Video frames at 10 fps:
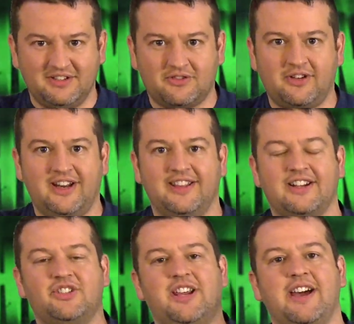creating
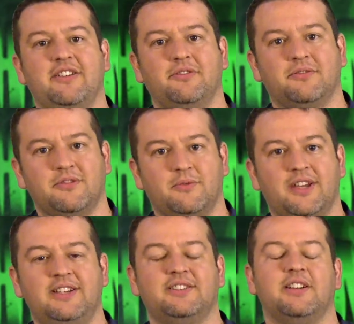that shadow through the
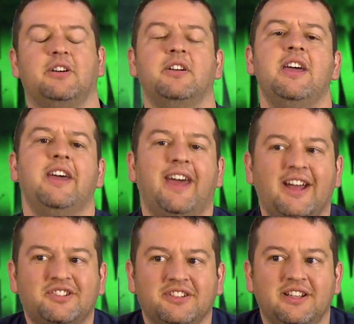wings and all,
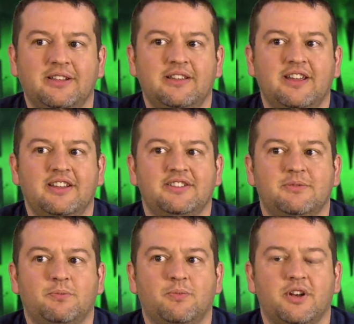actually
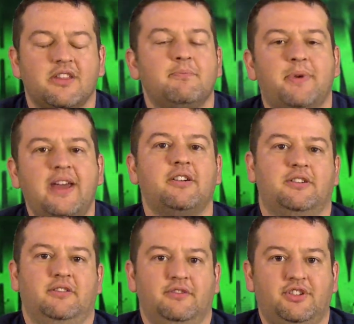is one of the
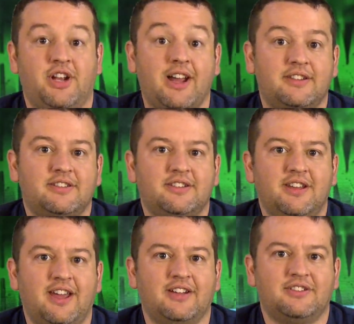better
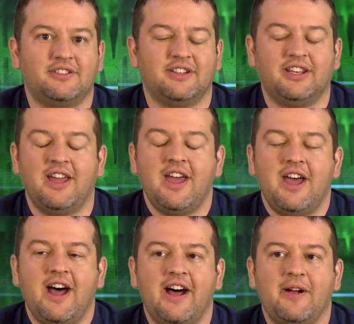shots, actually,
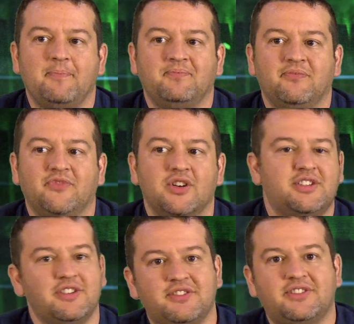
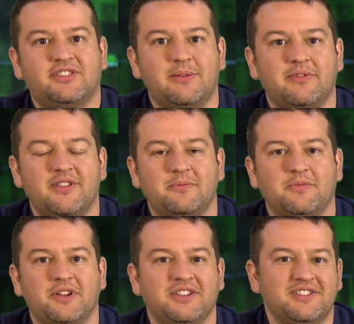versus some of
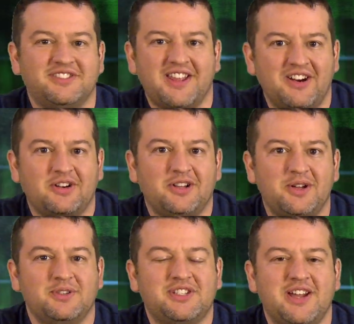them ones that are
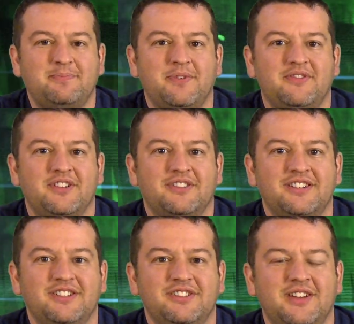close up of the
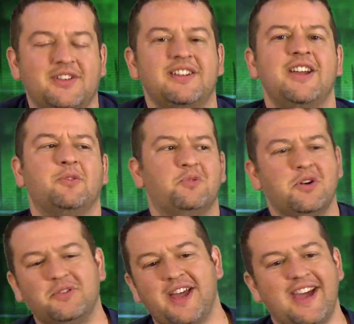creatures. Even
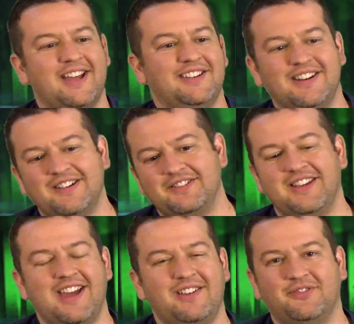Rodan,
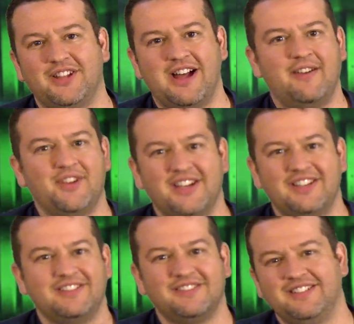you have
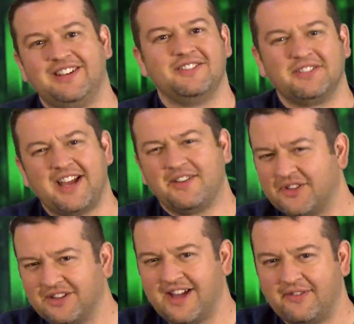lava, kind of
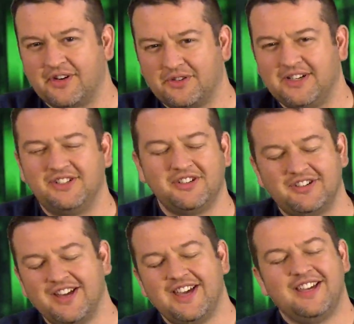a lava creature.